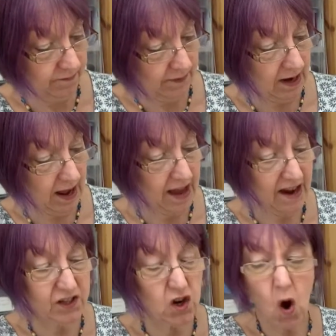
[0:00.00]
like that.
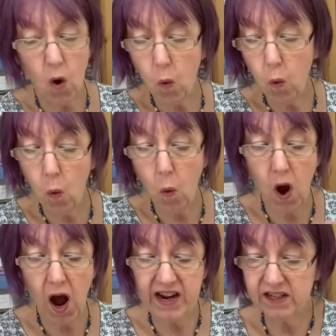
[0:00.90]

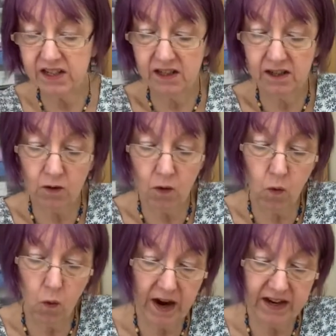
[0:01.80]
It's not
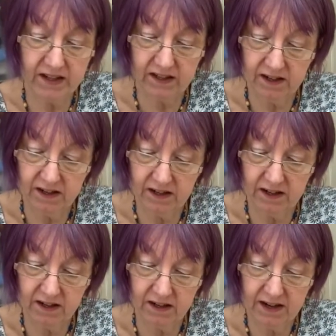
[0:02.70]
quite
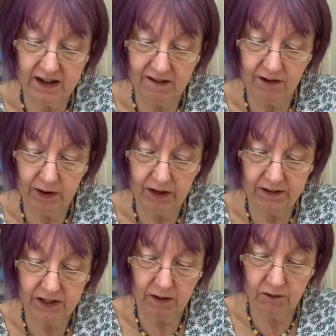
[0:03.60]
narrow
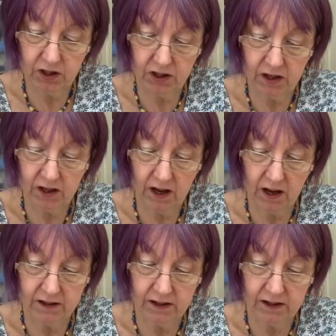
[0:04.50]
enough, so I'm just going to cut